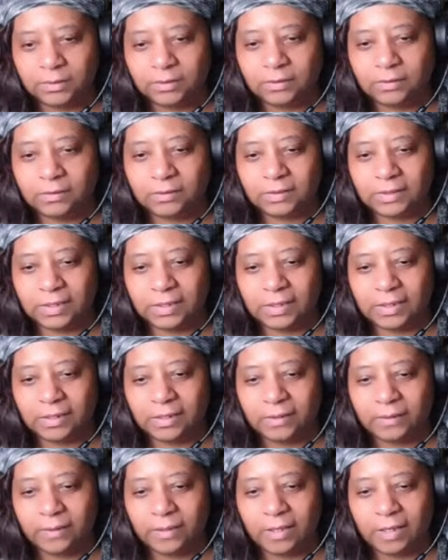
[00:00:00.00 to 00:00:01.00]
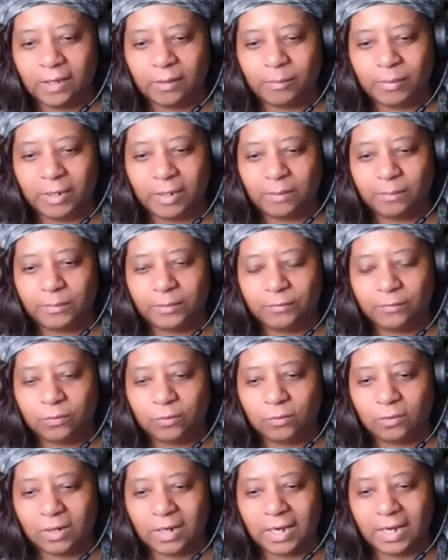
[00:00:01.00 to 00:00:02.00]
You said about
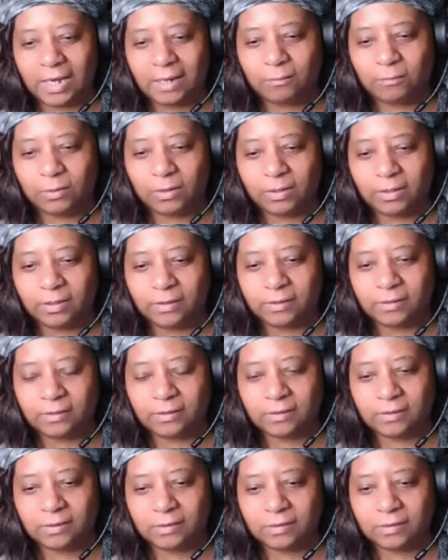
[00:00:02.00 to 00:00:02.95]
before I was